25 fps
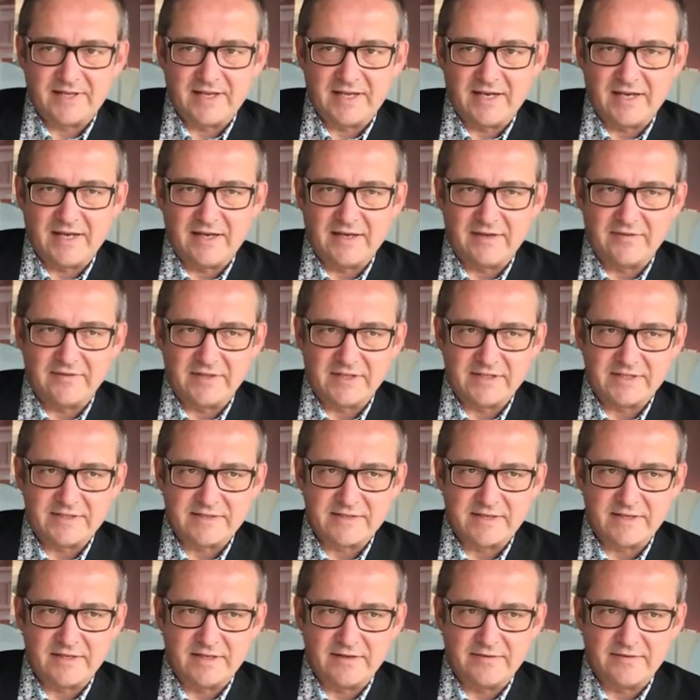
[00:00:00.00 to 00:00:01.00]
uh, in
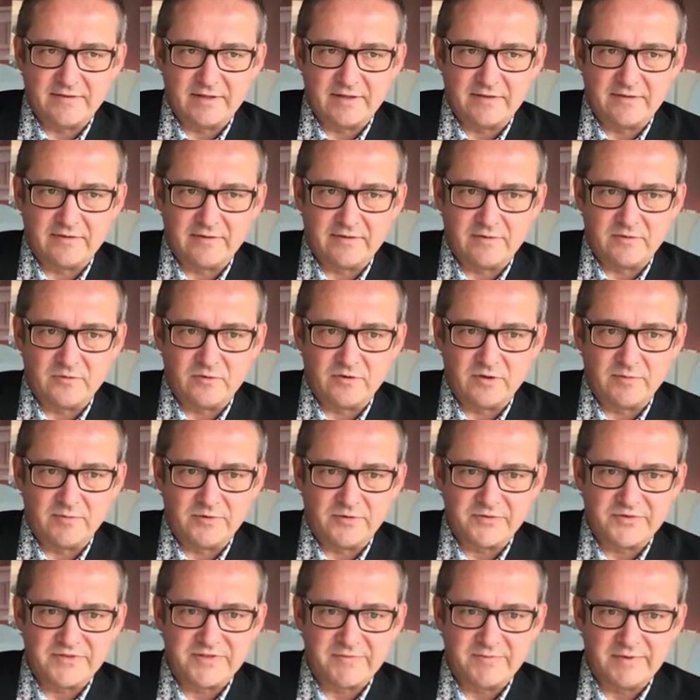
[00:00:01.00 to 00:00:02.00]
this in, in
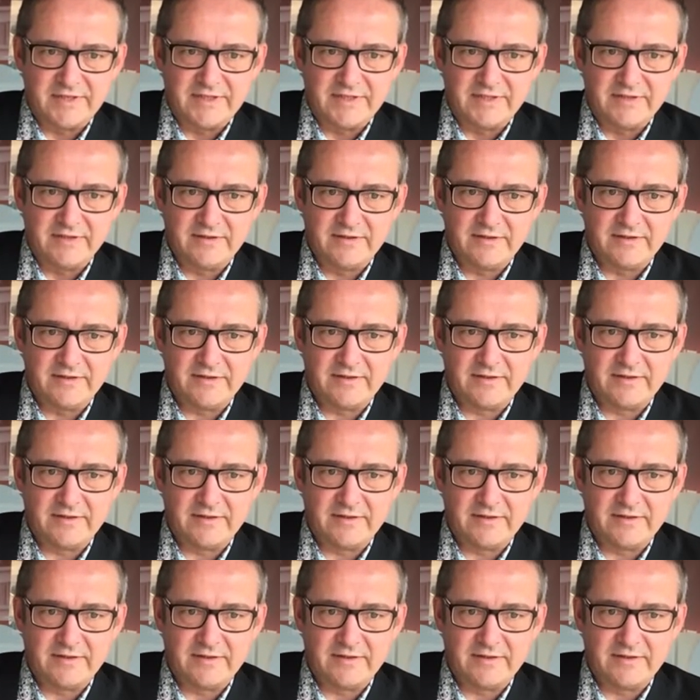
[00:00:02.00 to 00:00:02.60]
northernmost Sweden.